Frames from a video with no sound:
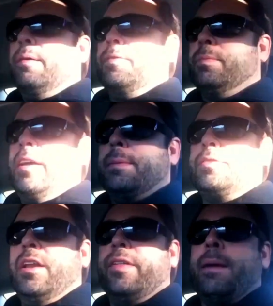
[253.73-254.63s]
sometimes,
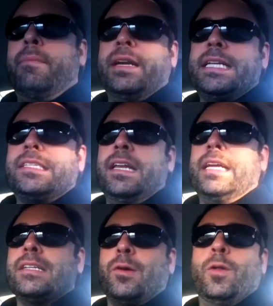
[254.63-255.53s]
you know, that money
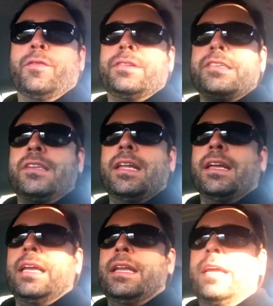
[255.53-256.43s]
sitting is equivalent to
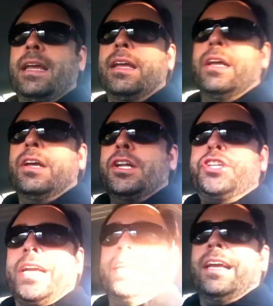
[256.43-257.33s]
sitting in a
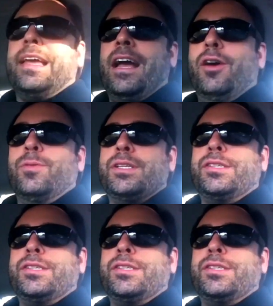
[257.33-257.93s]
checking account with